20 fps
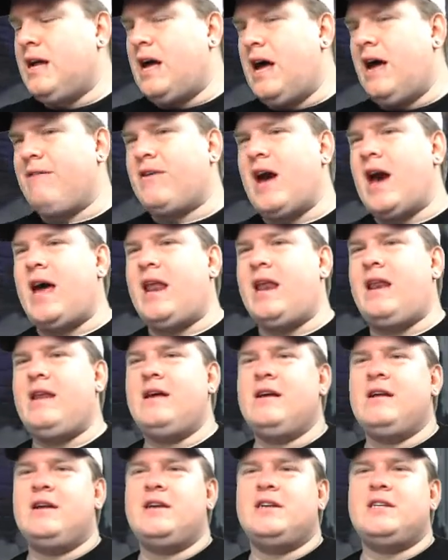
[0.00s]
I've got
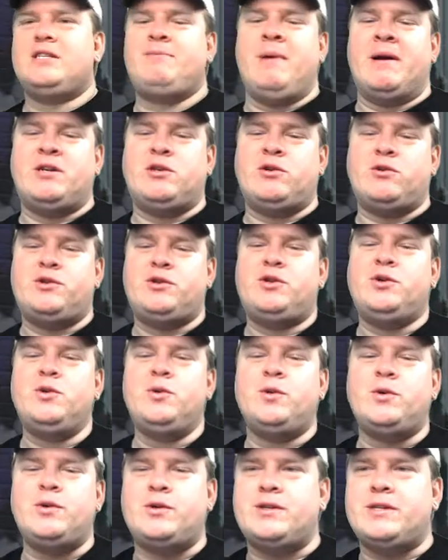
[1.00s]
special
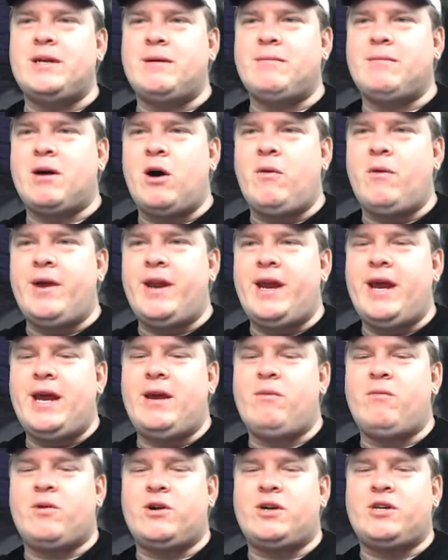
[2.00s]
tools. I'm going
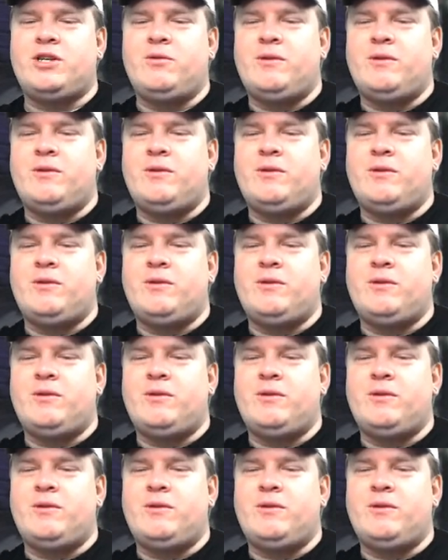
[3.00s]
in. We're